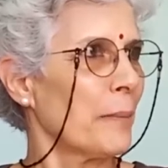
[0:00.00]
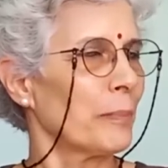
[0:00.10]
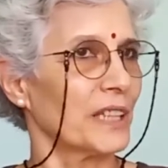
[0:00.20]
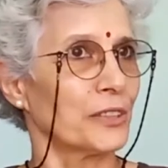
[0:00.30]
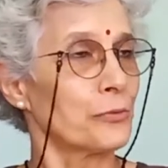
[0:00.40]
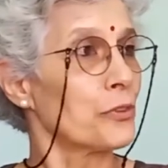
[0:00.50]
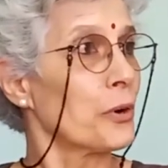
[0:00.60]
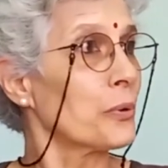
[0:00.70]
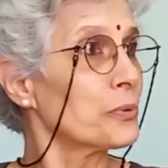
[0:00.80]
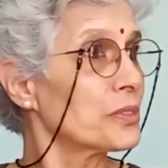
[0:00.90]
but the
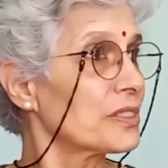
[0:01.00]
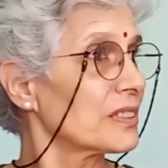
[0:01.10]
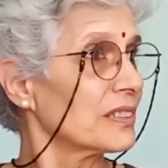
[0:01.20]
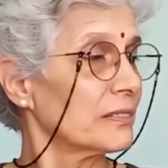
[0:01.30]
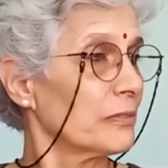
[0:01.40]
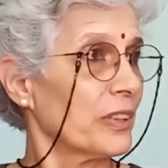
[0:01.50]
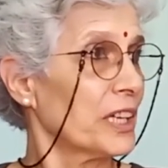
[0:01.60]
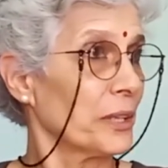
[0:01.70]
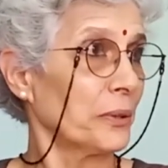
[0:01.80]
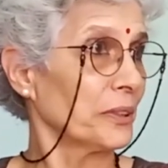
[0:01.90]
roads,
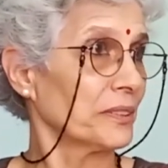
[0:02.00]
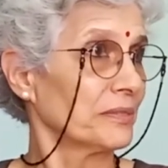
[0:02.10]
very good.